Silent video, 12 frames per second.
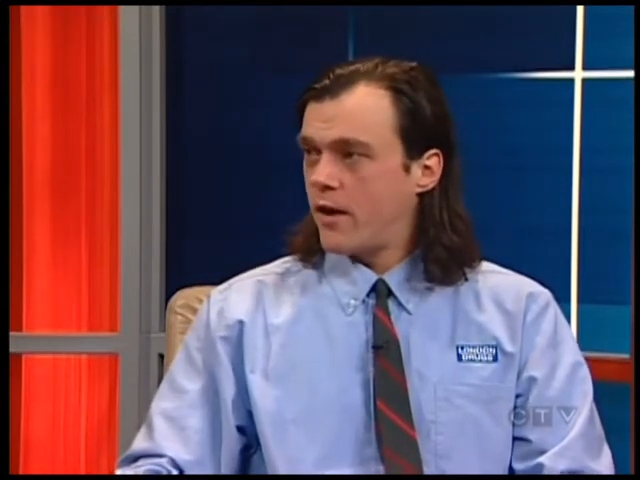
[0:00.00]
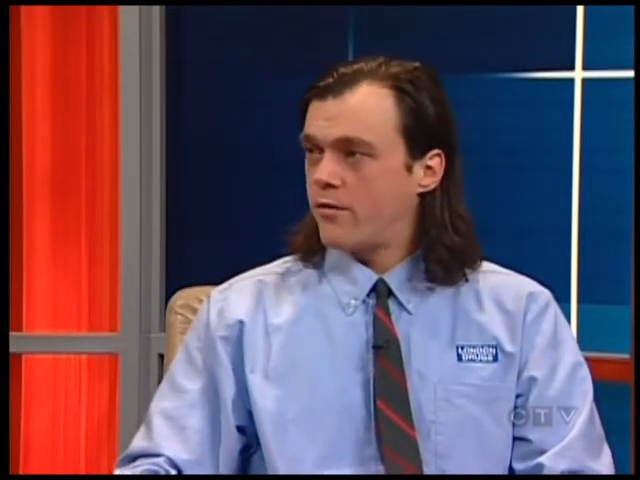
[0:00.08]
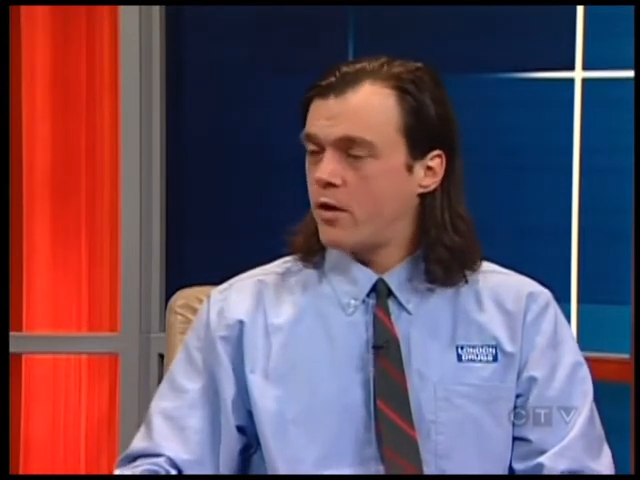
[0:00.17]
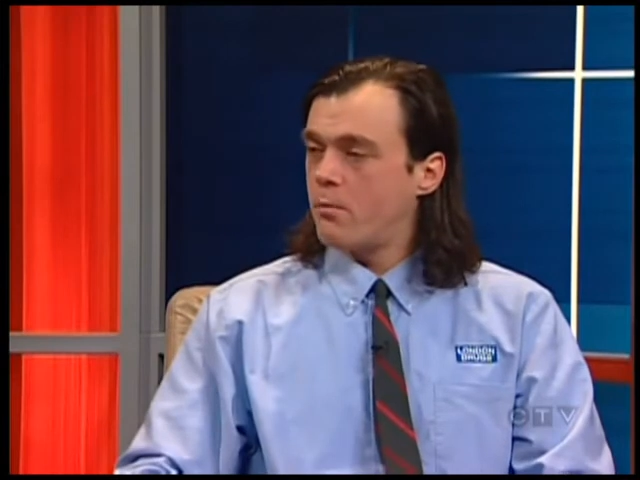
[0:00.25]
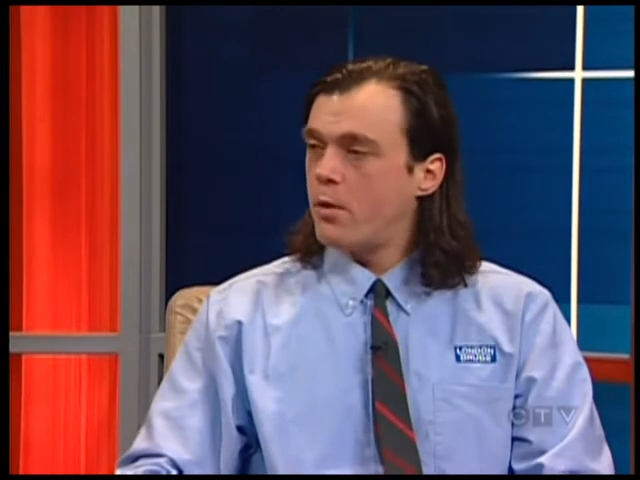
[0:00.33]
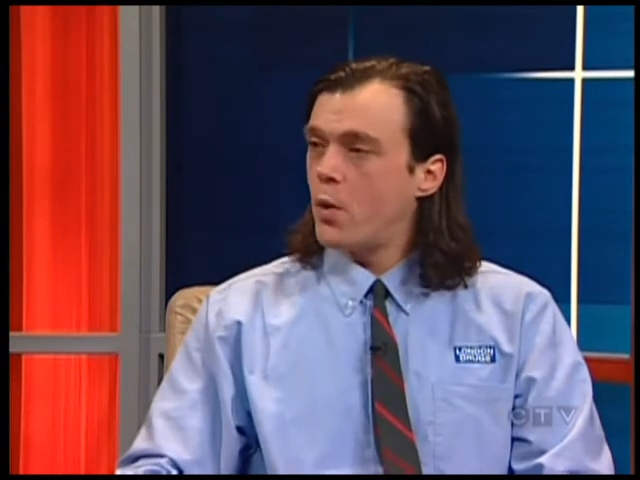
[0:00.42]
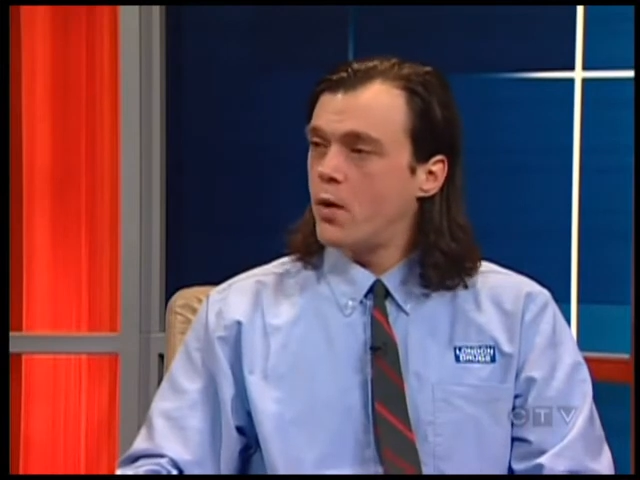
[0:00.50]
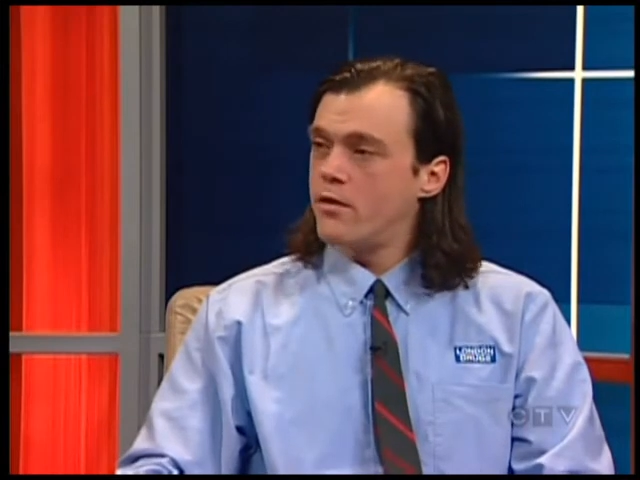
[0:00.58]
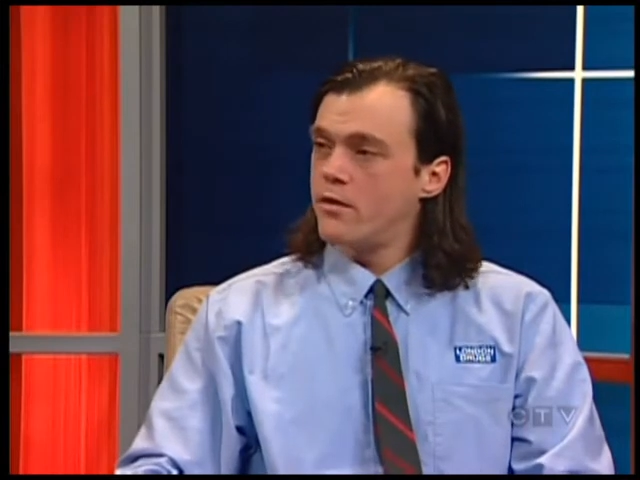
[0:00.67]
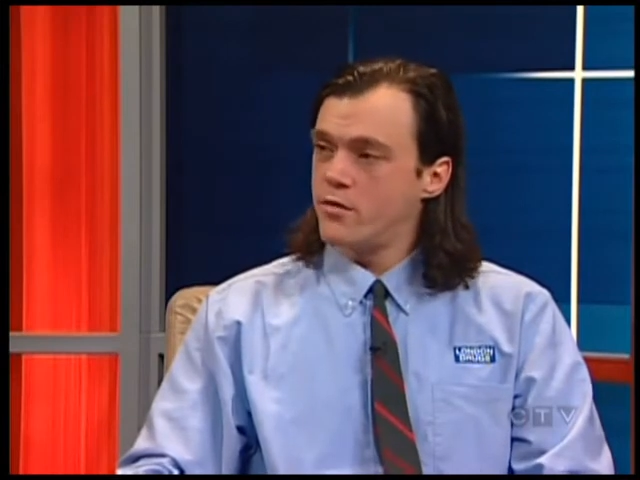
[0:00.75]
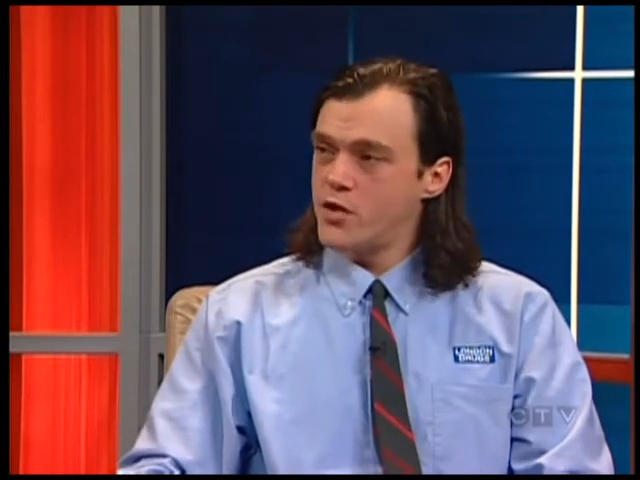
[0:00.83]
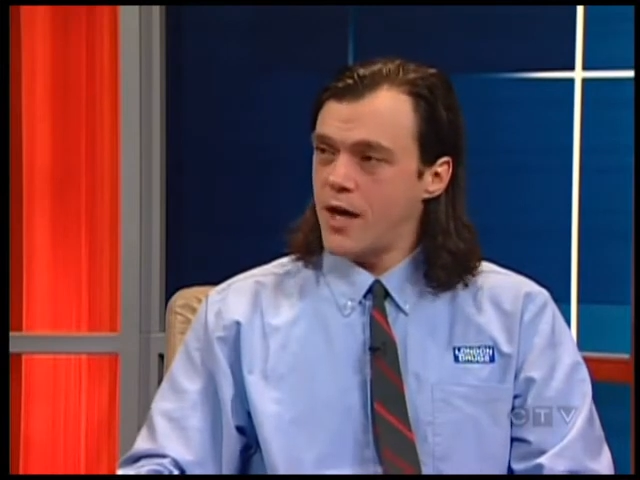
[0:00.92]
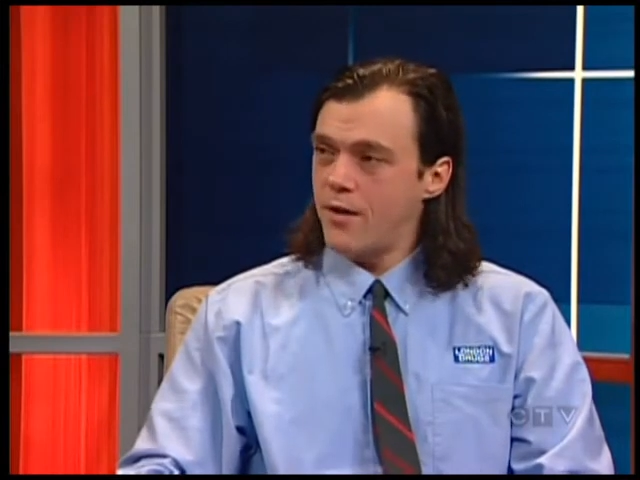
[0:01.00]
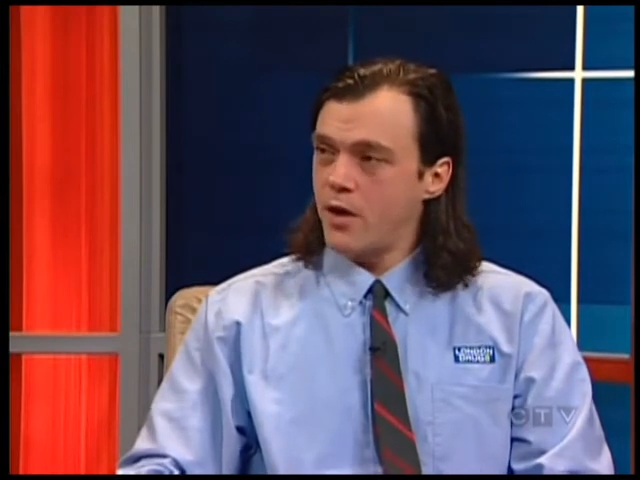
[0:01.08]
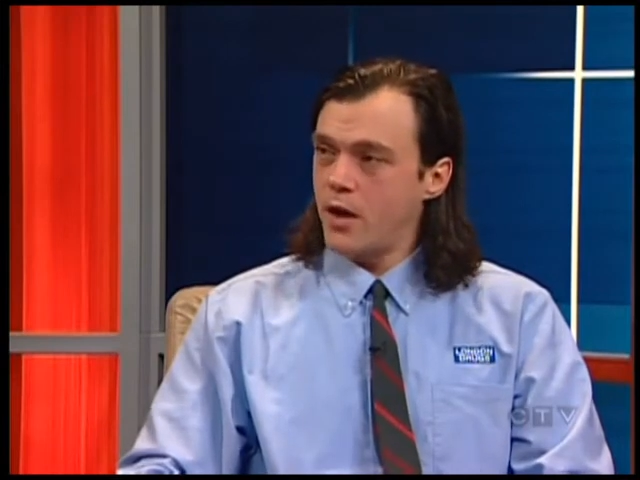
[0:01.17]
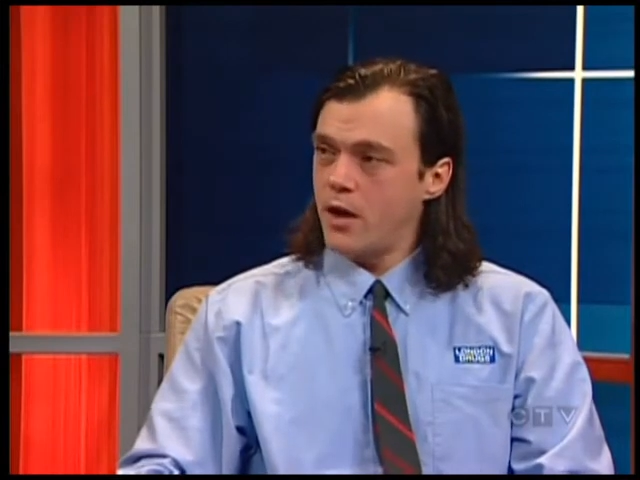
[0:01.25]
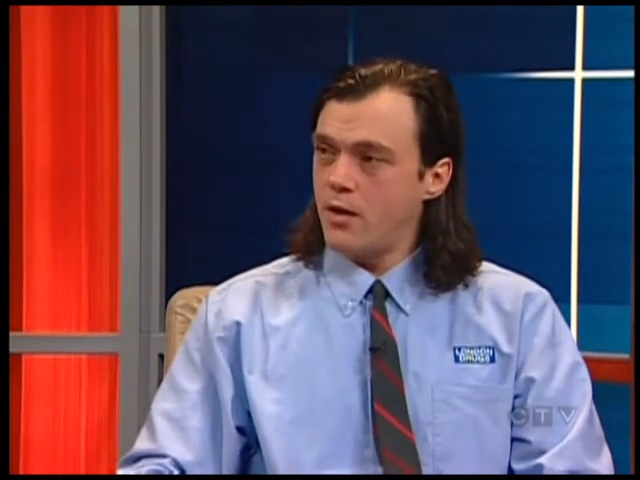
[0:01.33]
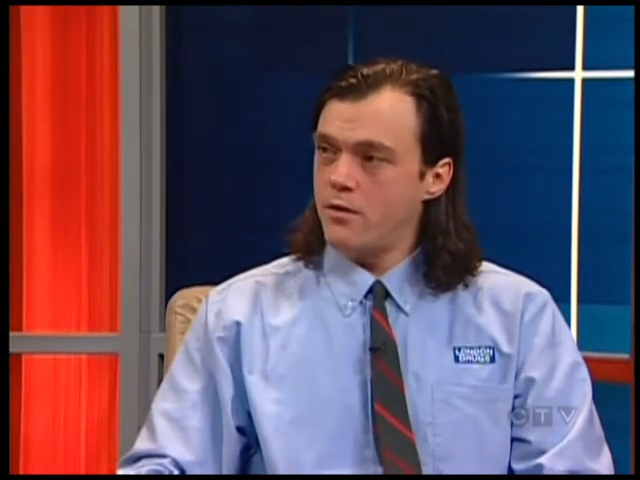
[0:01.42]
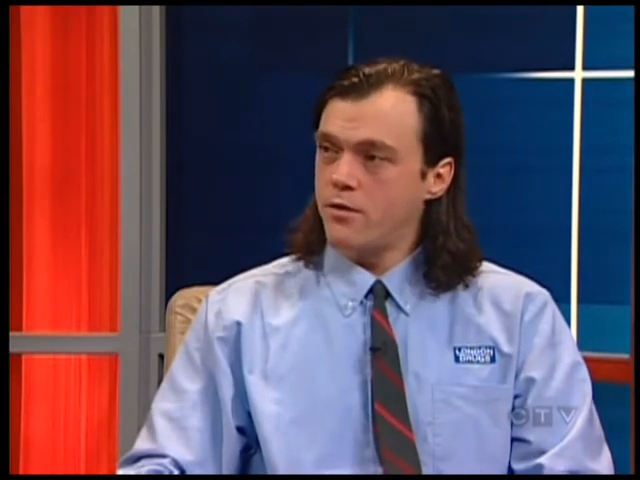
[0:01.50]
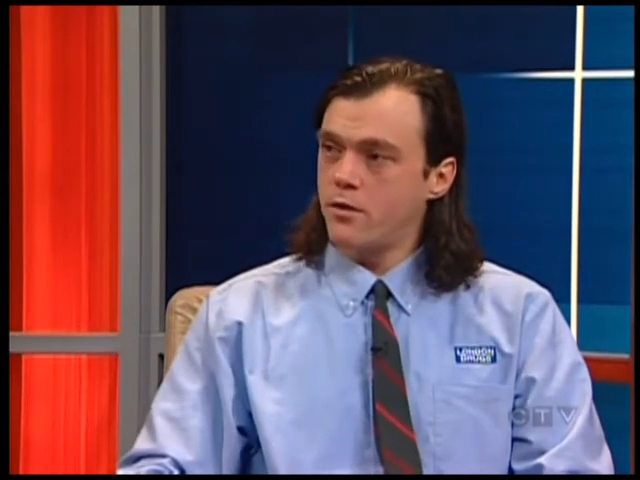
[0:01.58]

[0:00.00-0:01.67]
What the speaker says: have components of Java in it.